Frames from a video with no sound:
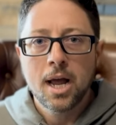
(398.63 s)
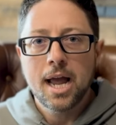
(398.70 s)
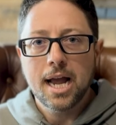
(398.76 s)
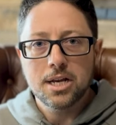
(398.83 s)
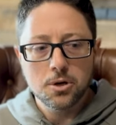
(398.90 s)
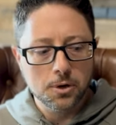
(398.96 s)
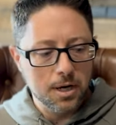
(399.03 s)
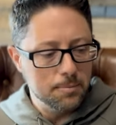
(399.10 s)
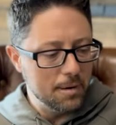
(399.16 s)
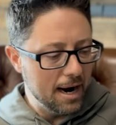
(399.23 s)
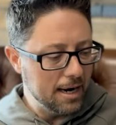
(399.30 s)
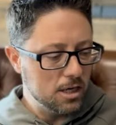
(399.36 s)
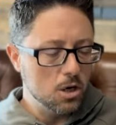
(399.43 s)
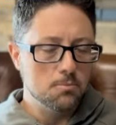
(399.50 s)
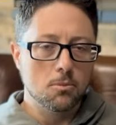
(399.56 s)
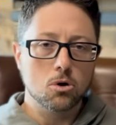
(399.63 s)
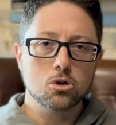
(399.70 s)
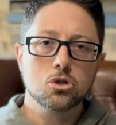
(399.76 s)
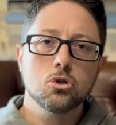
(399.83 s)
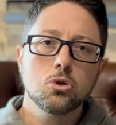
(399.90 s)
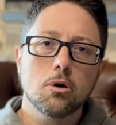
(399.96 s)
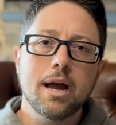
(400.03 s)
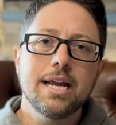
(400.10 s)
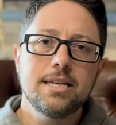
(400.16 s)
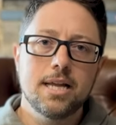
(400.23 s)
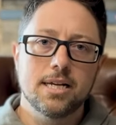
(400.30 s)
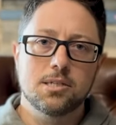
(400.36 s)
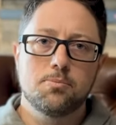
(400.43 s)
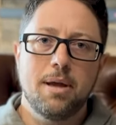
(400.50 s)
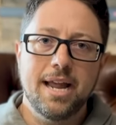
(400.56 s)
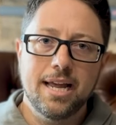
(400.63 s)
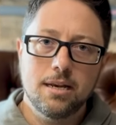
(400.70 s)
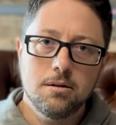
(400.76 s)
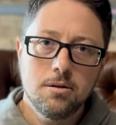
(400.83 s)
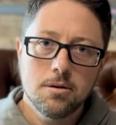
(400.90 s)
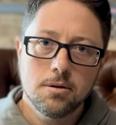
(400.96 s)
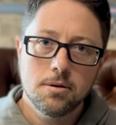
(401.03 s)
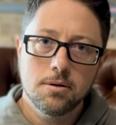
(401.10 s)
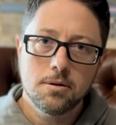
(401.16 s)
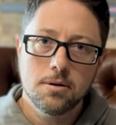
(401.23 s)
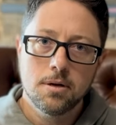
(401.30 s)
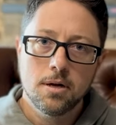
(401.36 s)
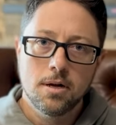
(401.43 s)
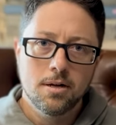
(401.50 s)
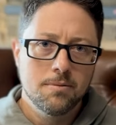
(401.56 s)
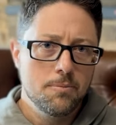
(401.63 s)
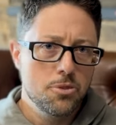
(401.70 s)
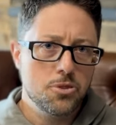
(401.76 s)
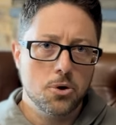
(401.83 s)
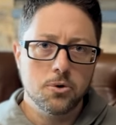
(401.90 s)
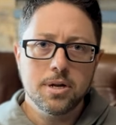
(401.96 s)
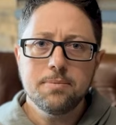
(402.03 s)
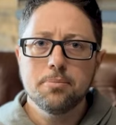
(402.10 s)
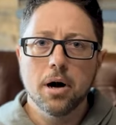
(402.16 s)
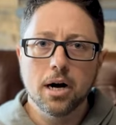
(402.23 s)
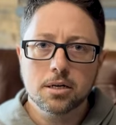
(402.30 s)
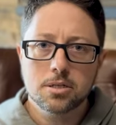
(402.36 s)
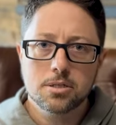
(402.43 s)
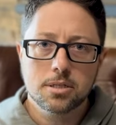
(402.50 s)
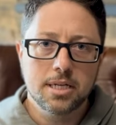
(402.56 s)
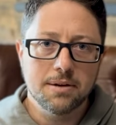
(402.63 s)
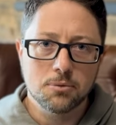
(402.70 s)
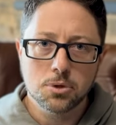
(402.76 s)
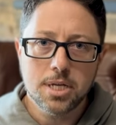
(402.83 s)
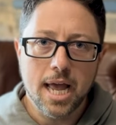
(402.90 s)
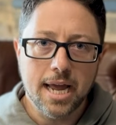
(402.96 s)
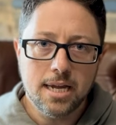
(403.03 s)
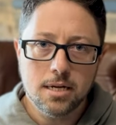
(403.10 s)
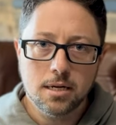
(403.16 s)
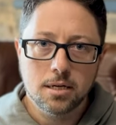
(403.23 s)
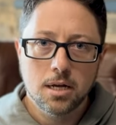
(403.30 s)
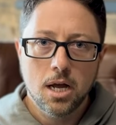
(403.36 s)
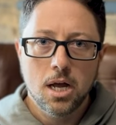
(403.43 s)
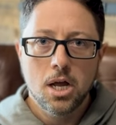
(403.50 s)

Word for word: and you're going to buy a commercial grade dustpan, thirty bucks give or take.